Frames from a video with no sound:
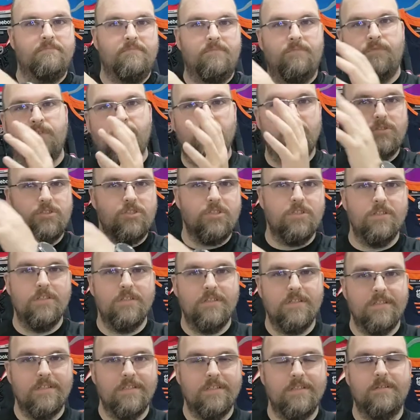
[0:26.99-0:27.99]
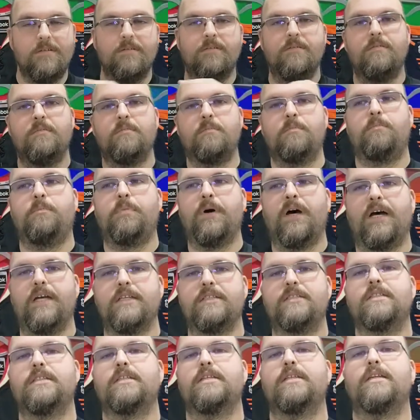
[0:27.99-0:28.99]
future,
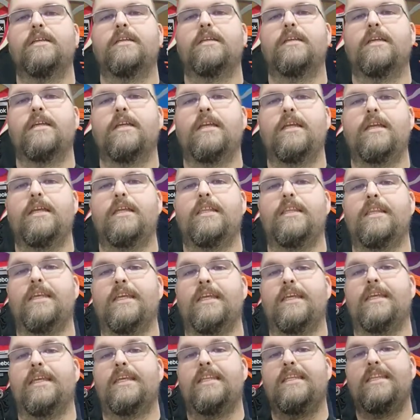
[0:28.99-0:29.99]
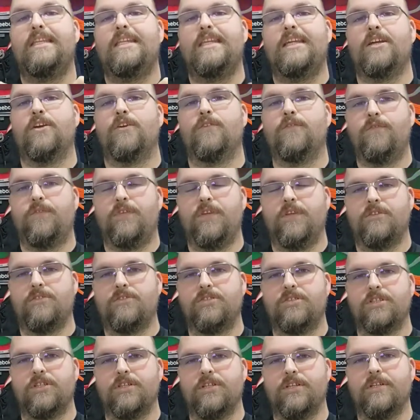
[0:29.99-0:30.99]
but in the near
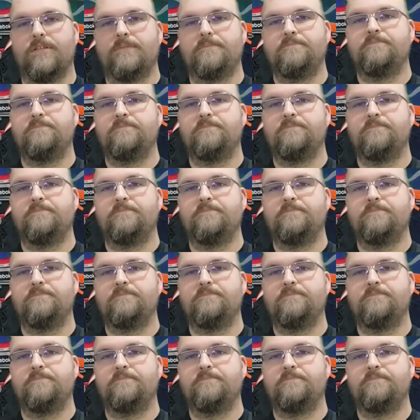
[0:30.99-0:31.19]
future,